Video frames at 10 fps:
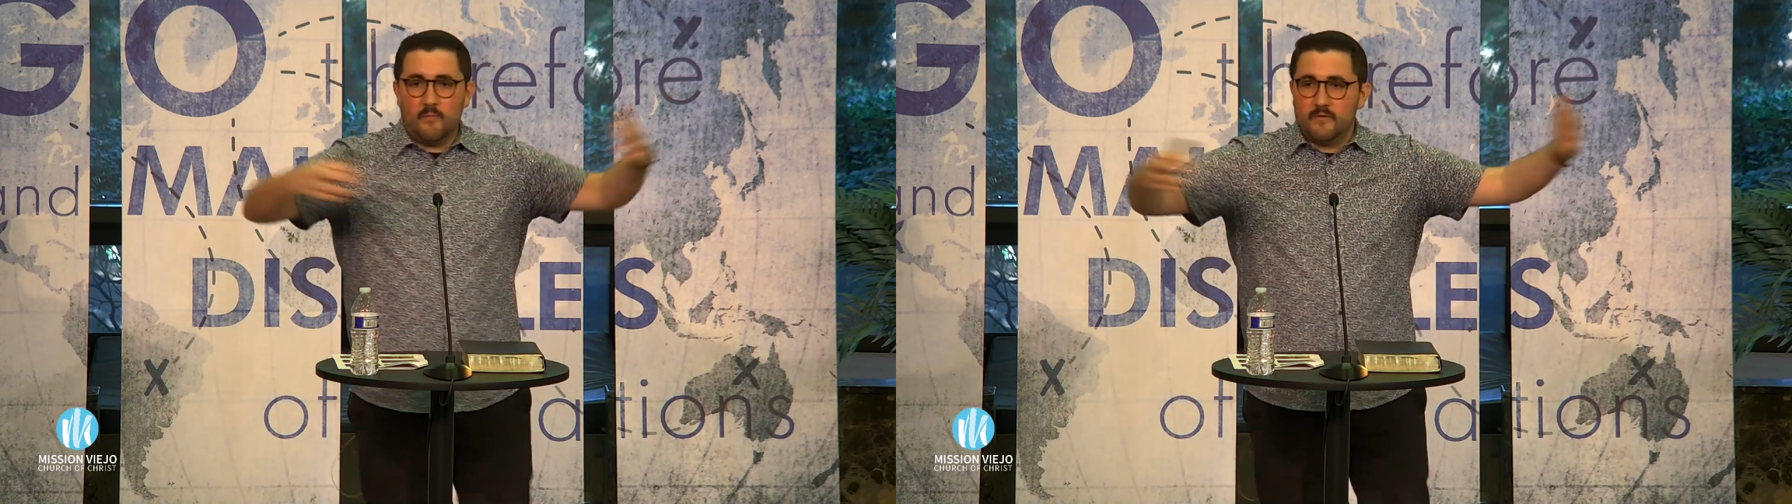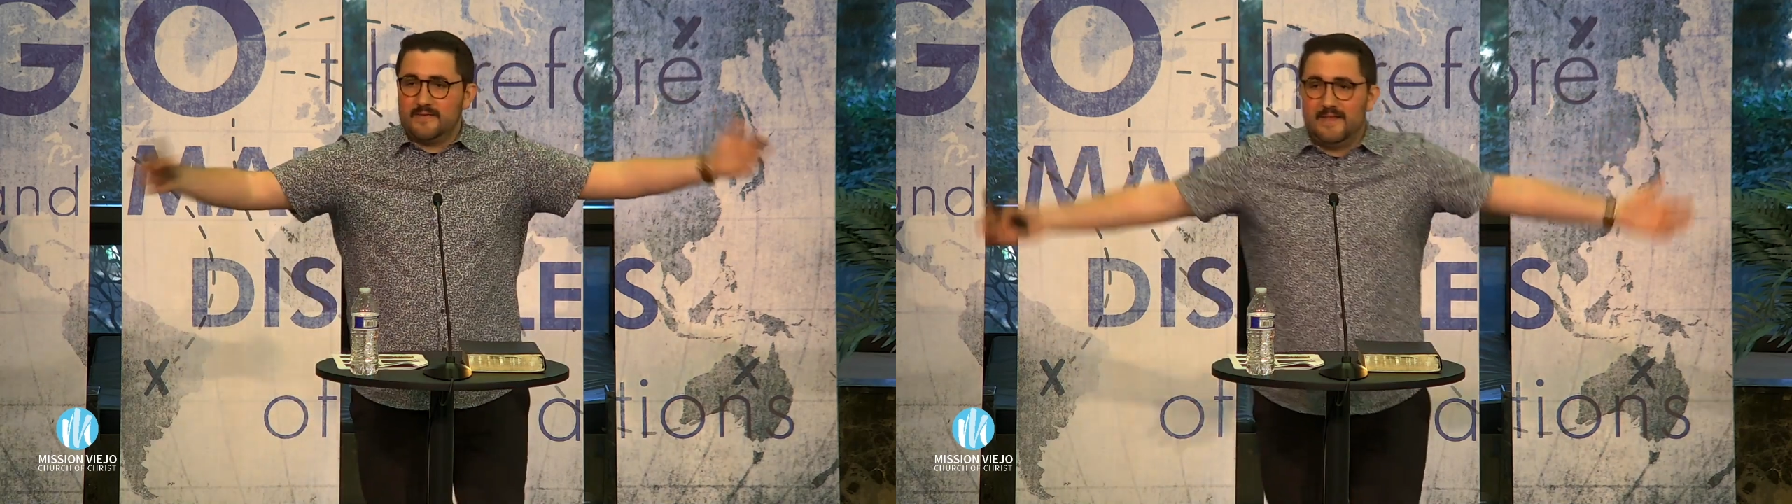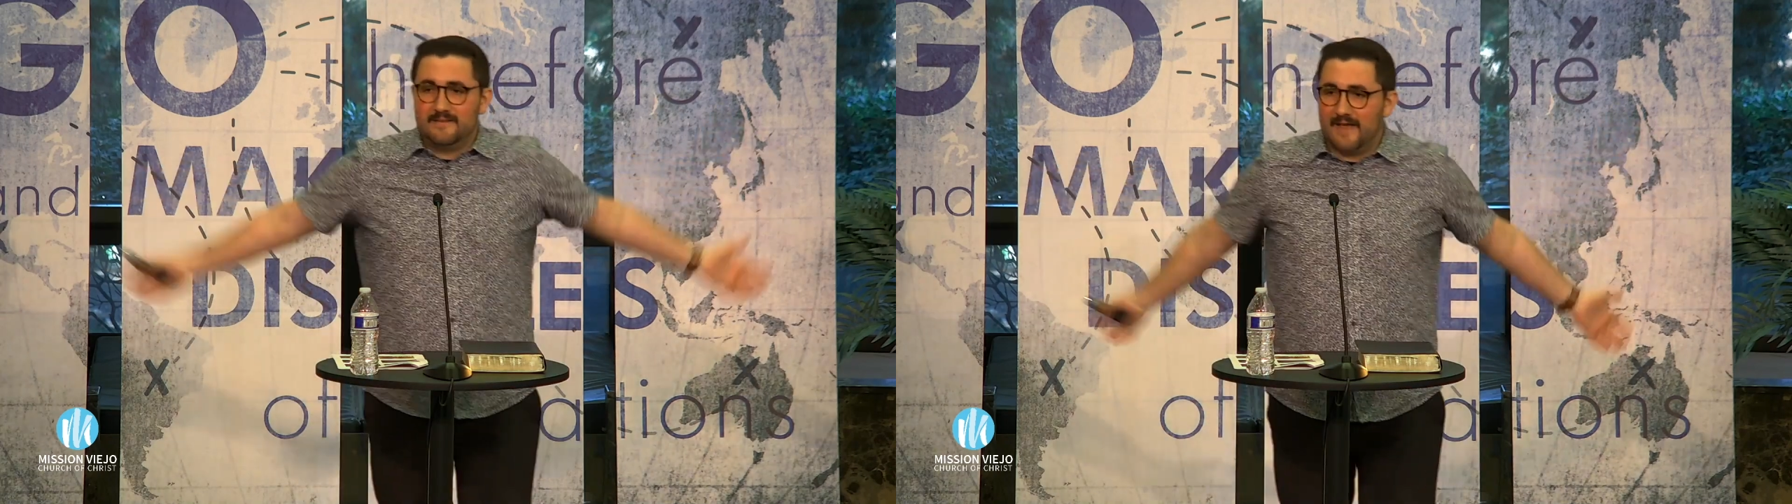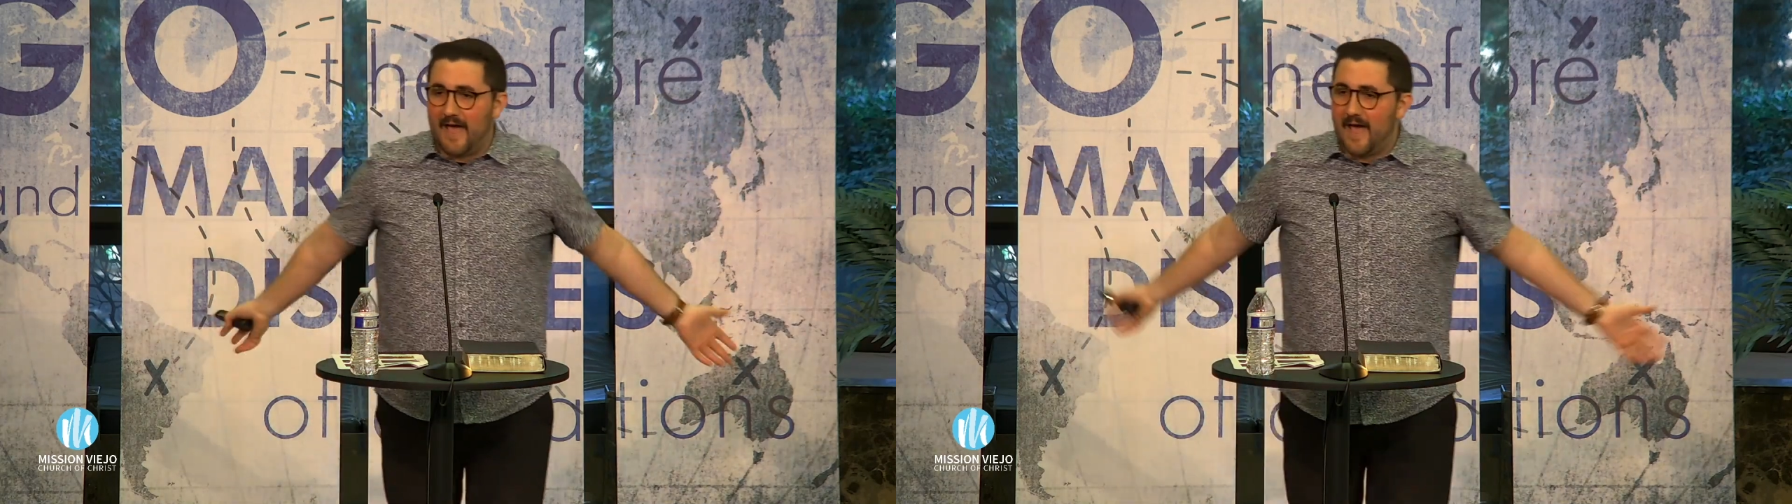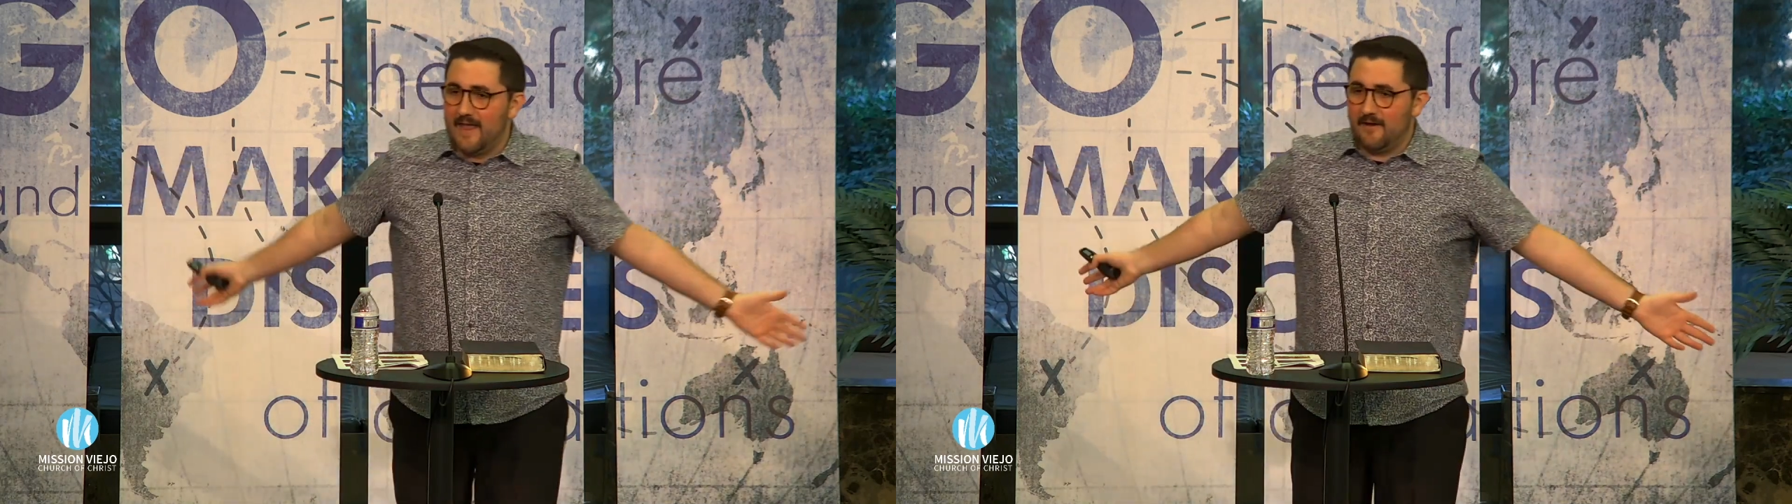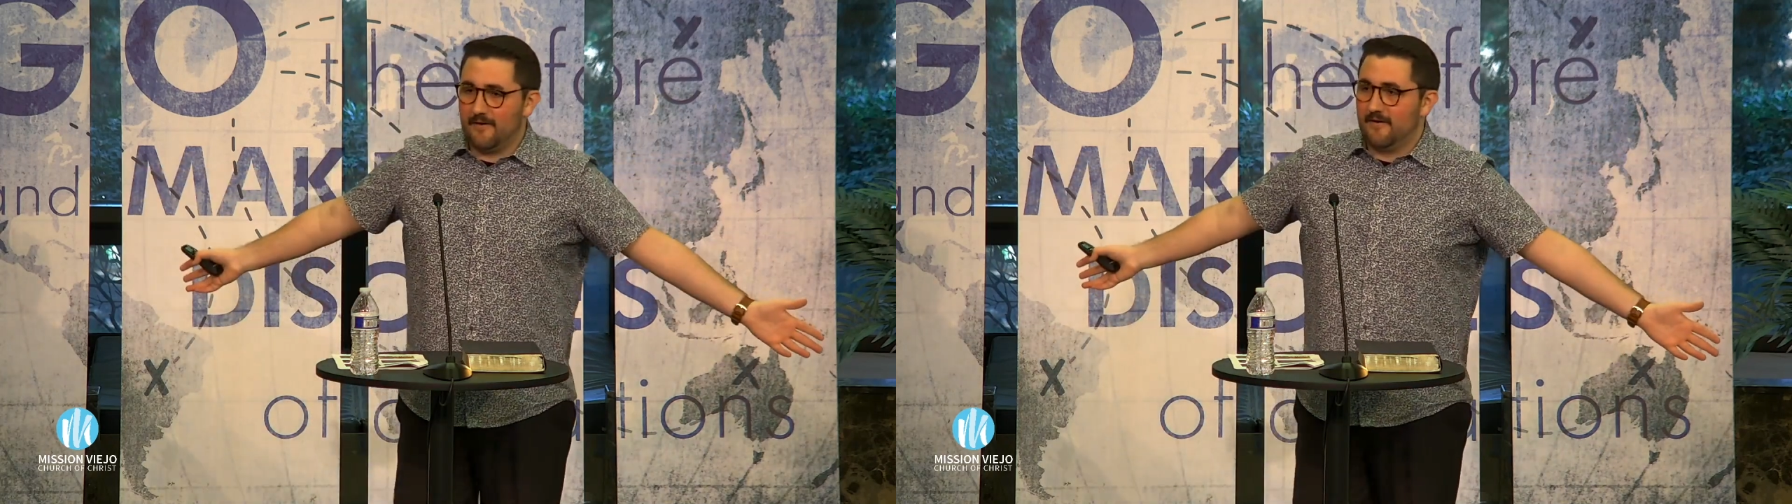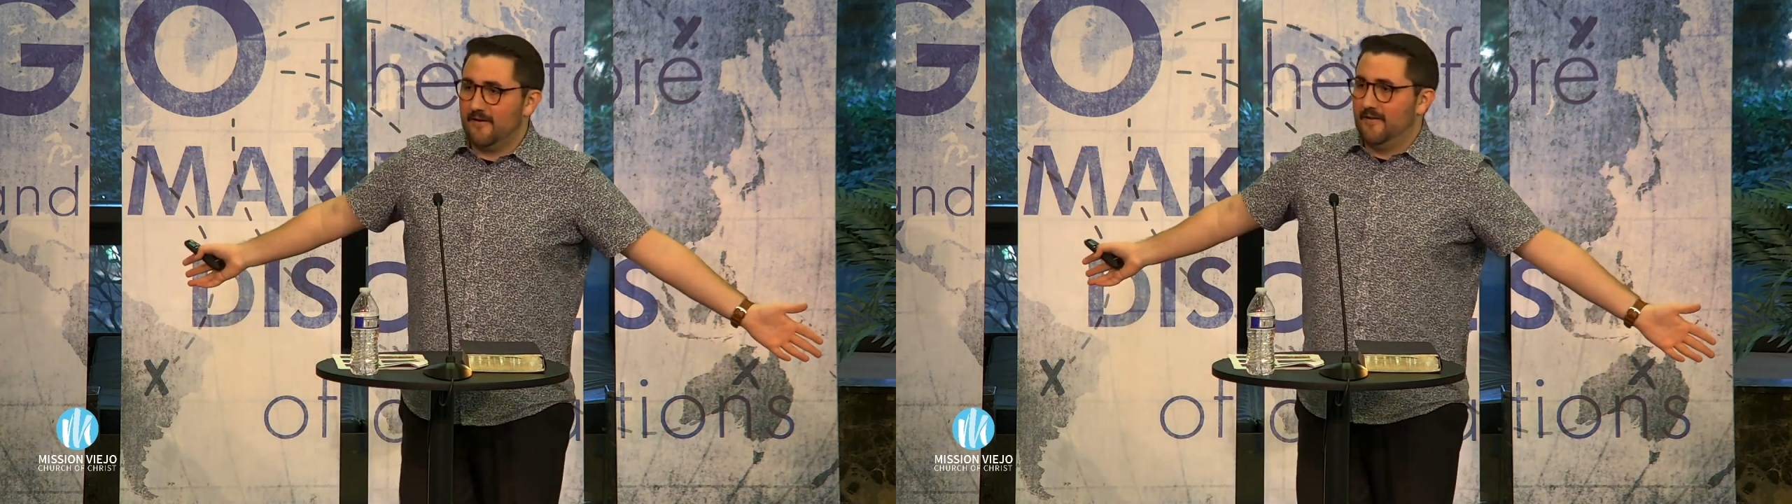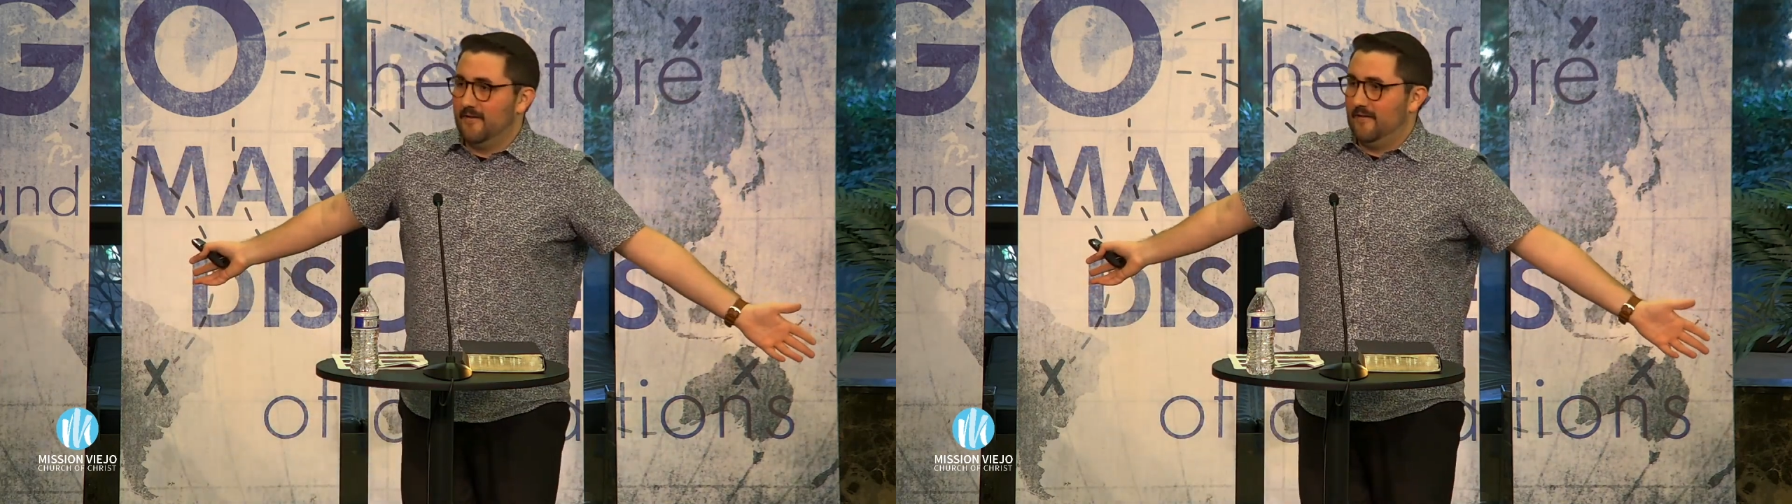almost the
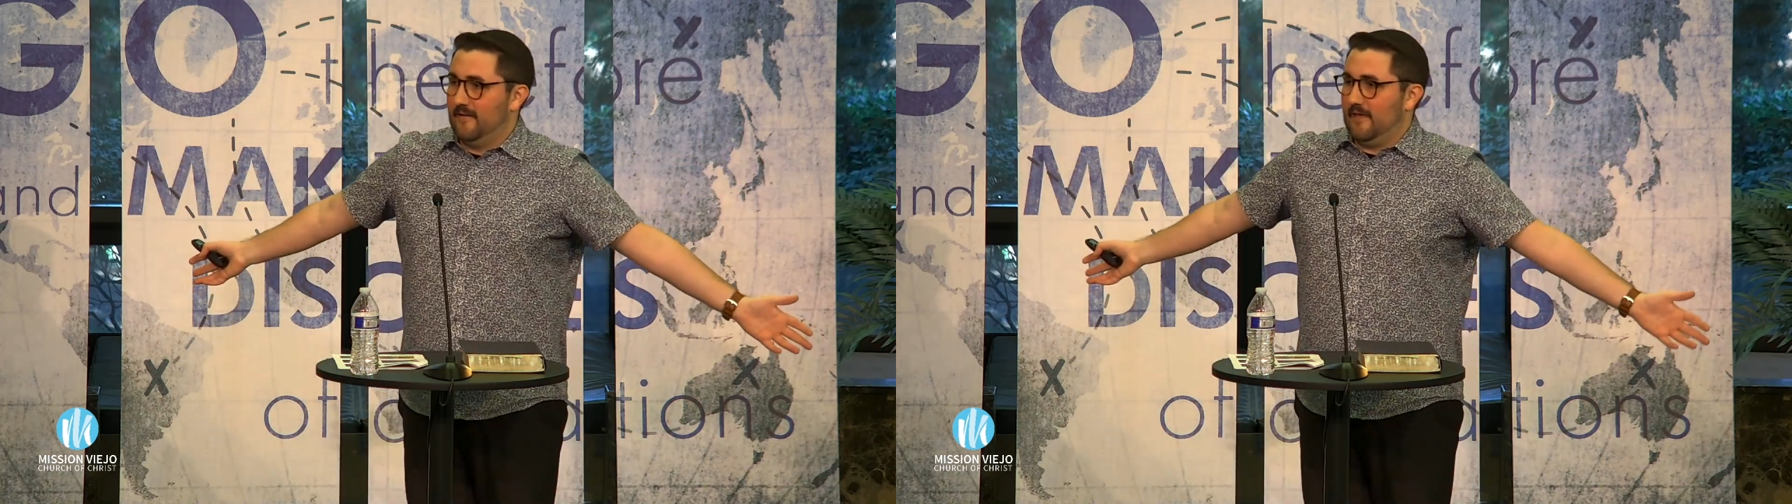entire